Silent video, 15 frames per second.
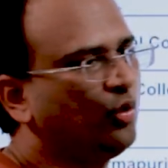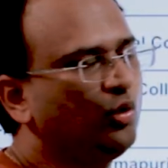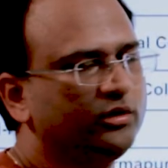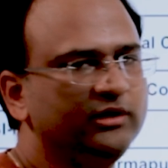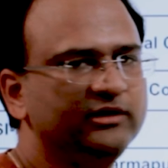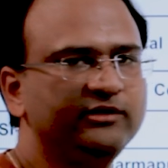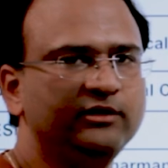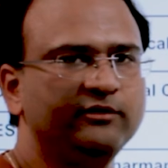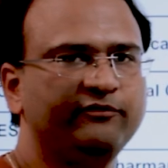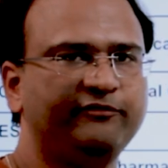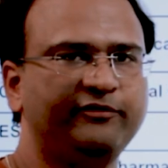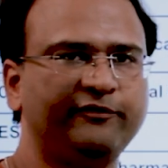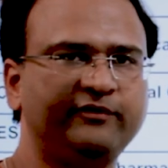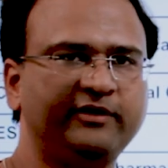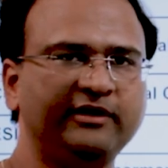total
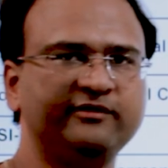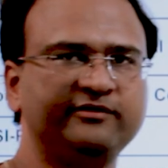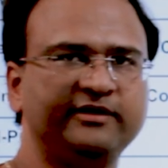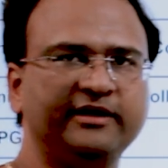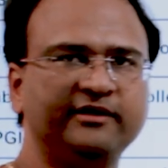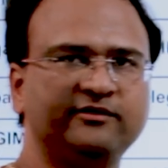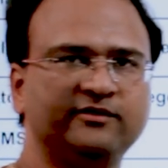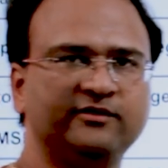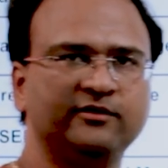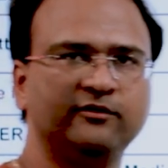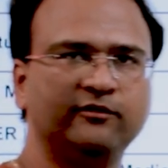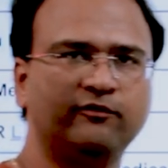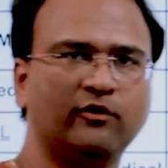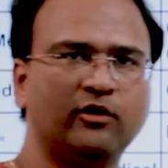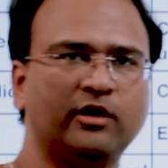50 seats
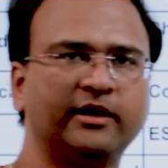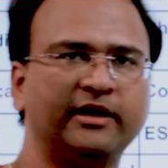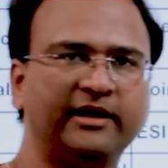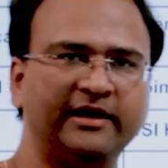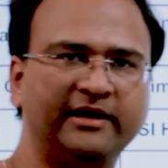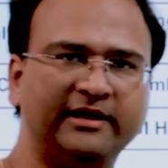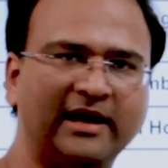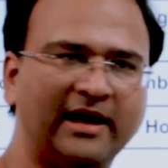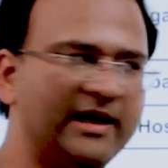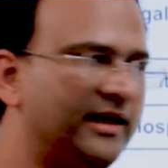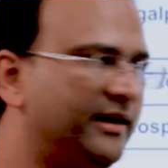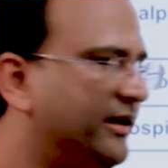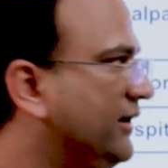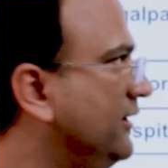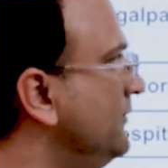for an
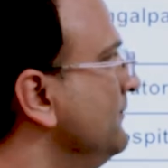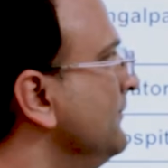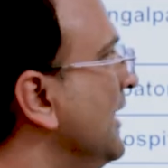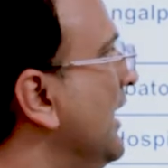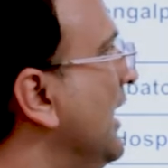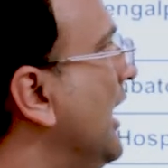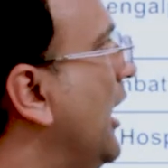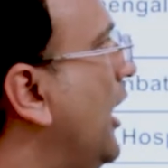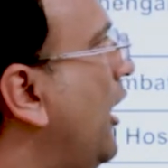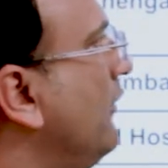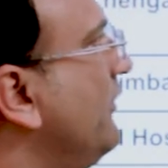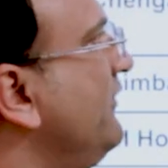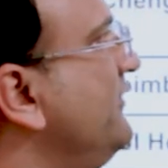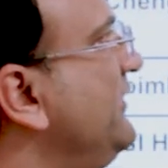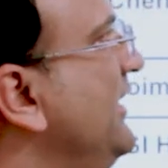entire year.
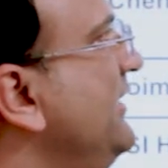Out of